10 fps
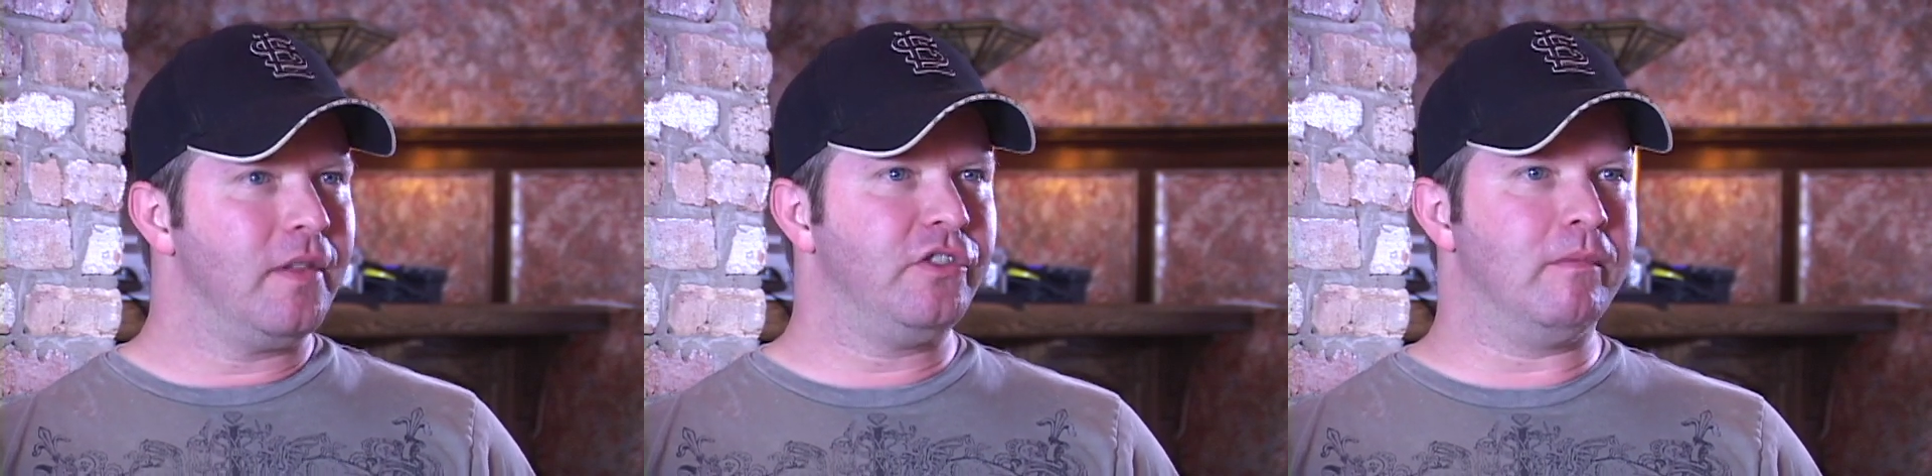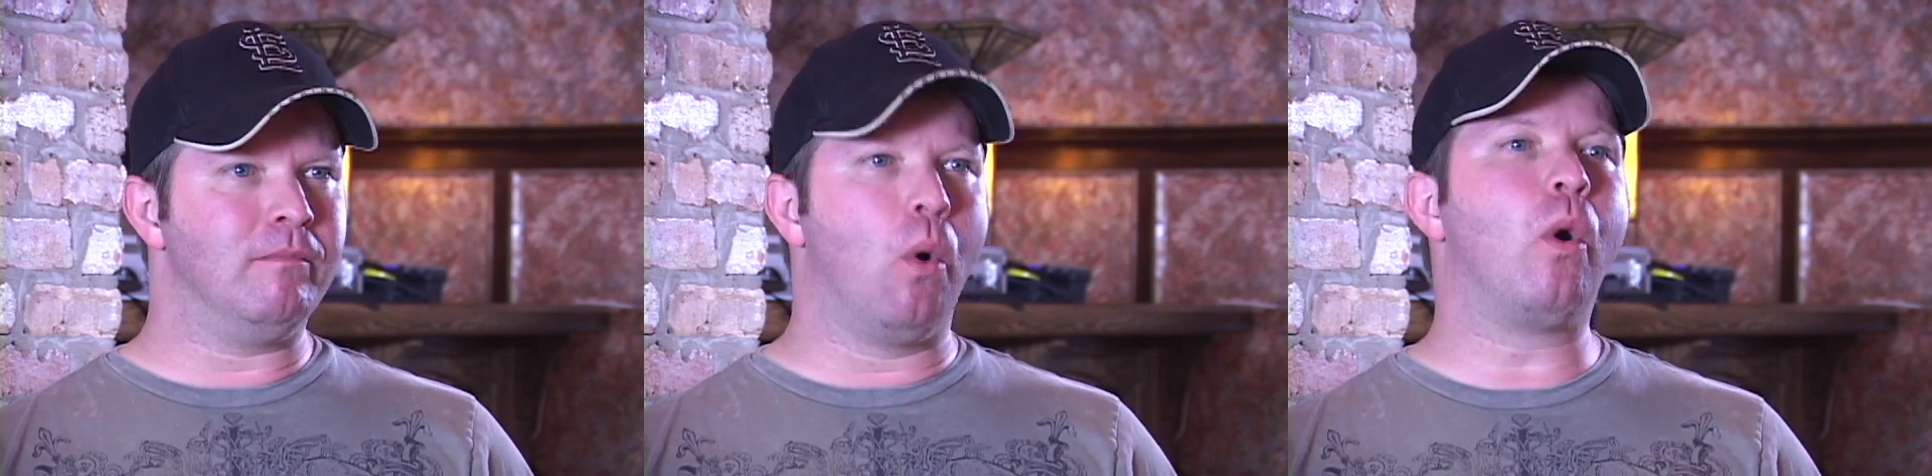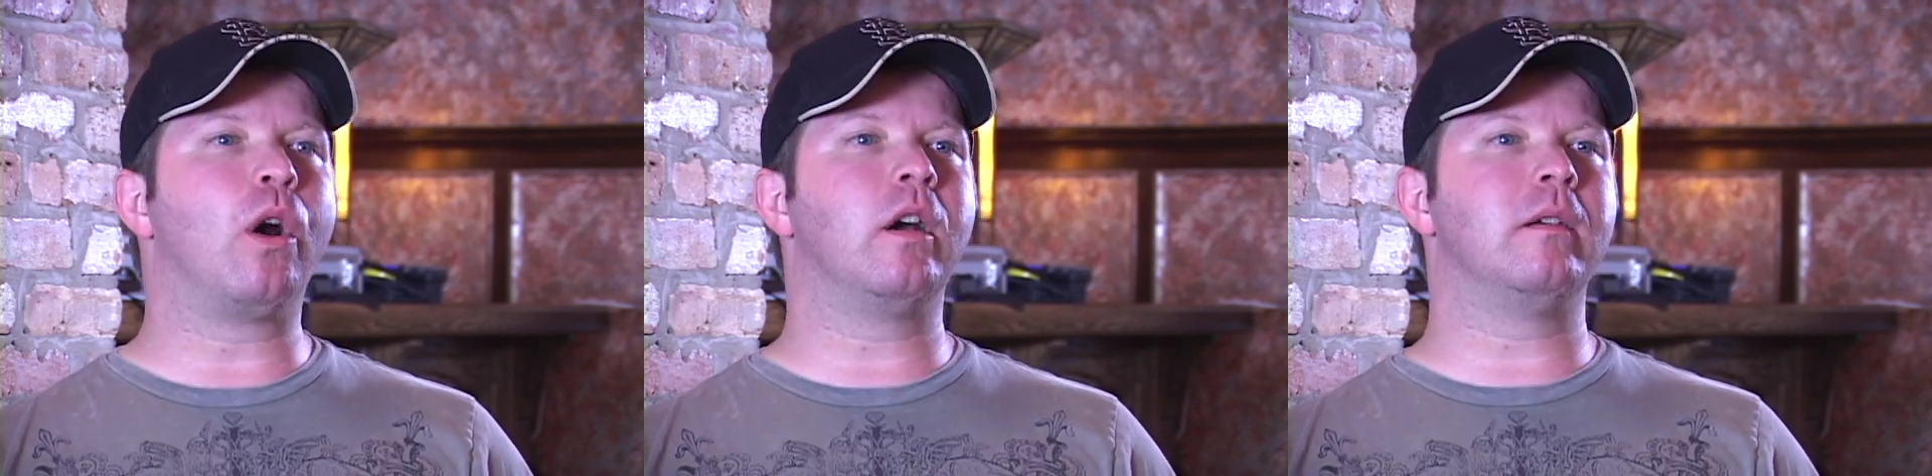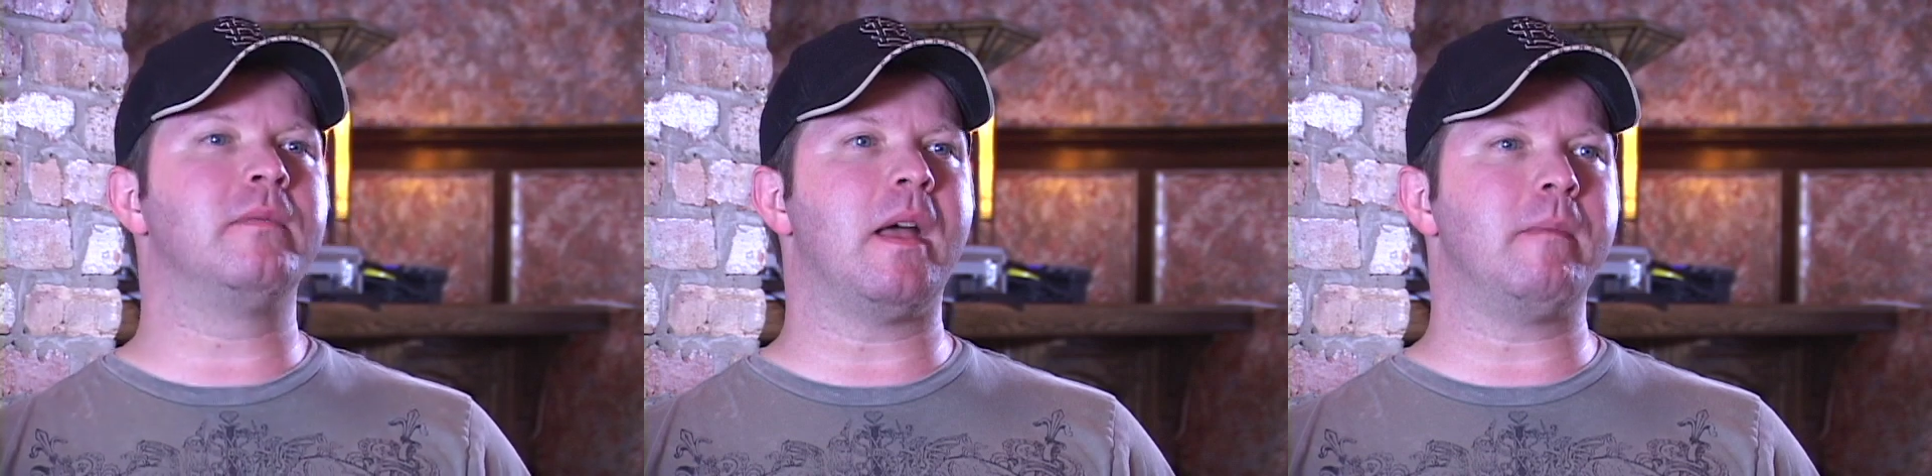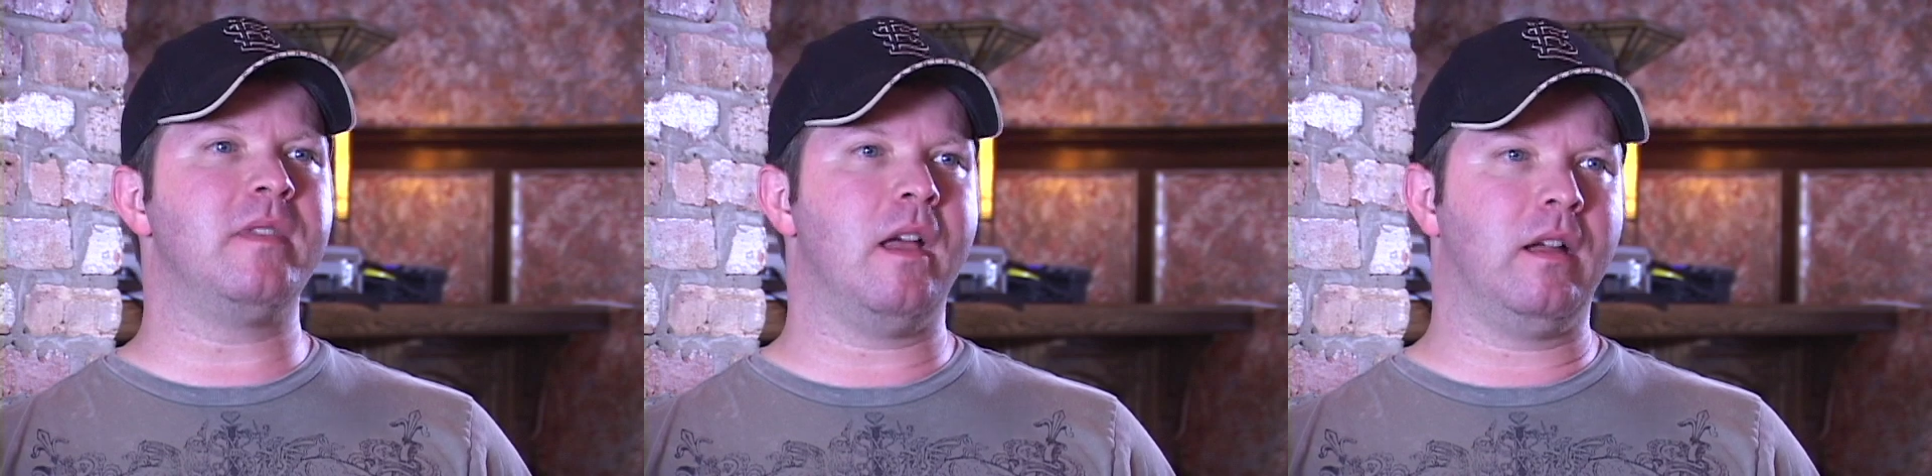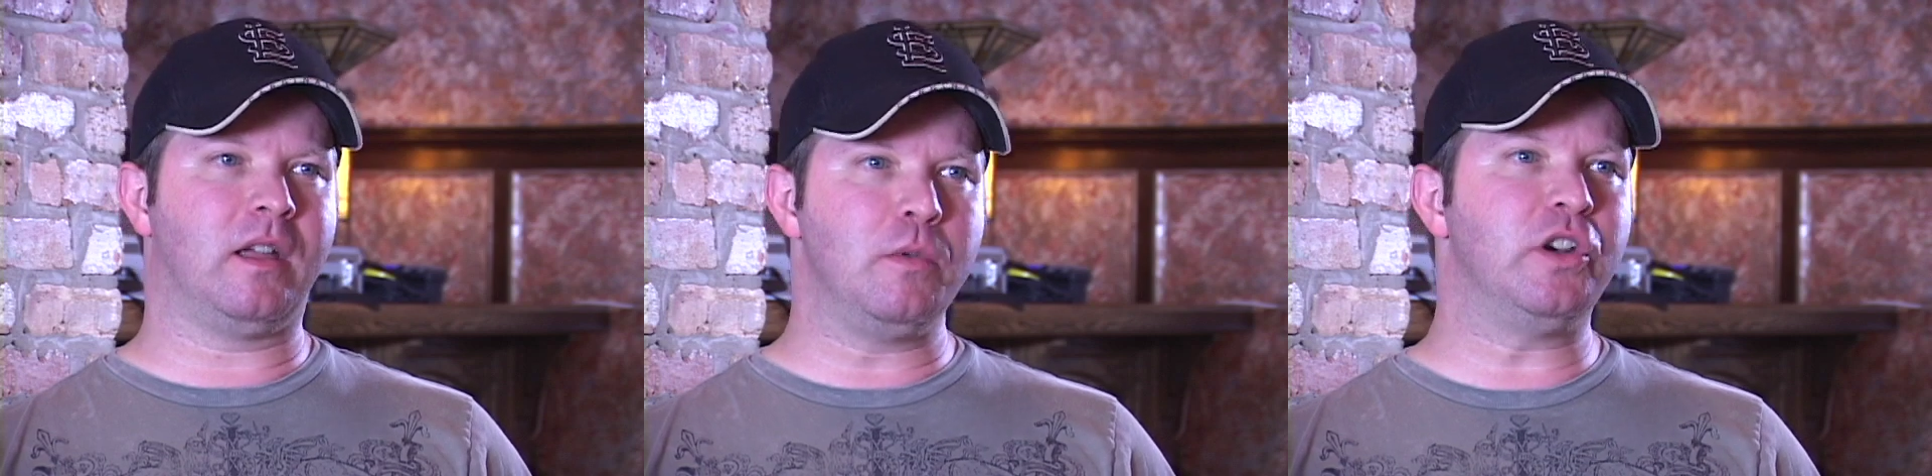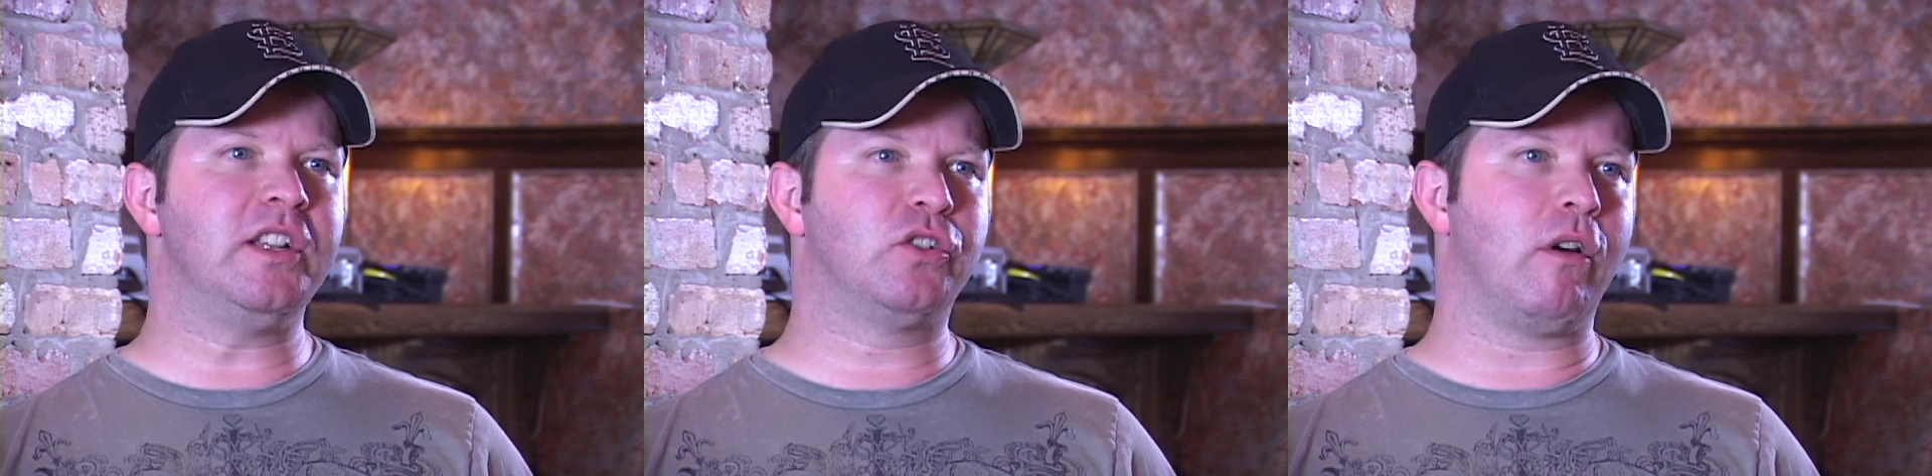the more that the community's